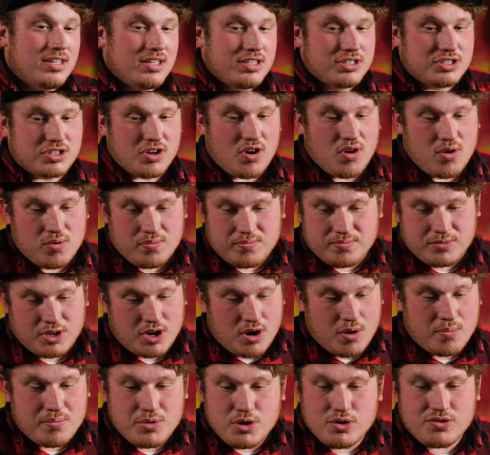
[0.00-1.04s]
So, you
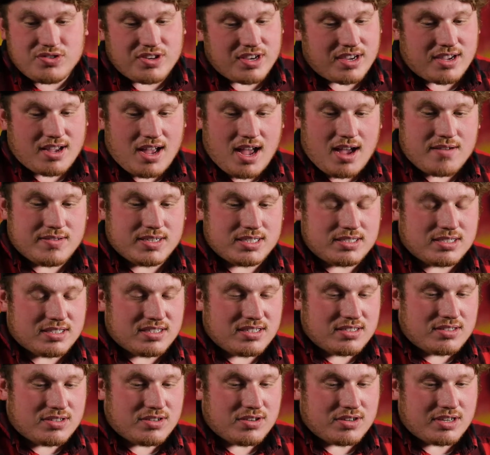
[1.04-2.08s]
know, music
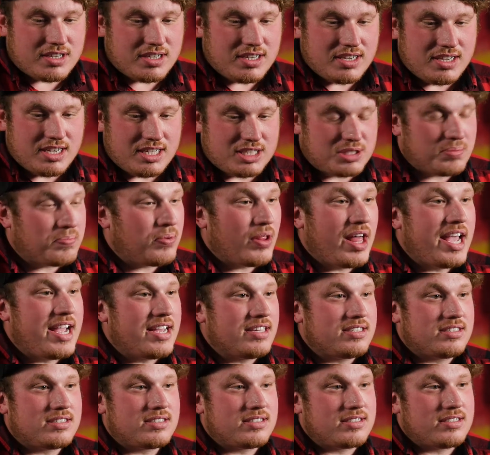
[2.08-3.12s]
obviously took its
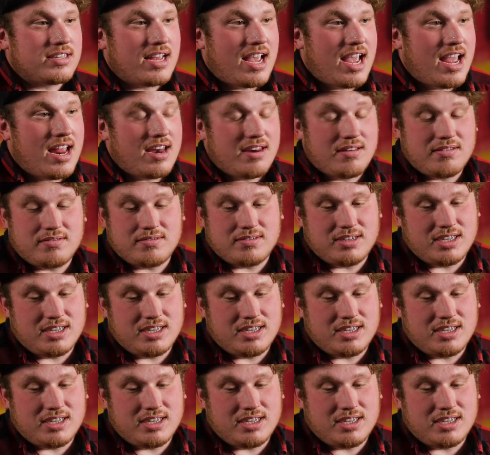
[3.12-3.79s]
place, and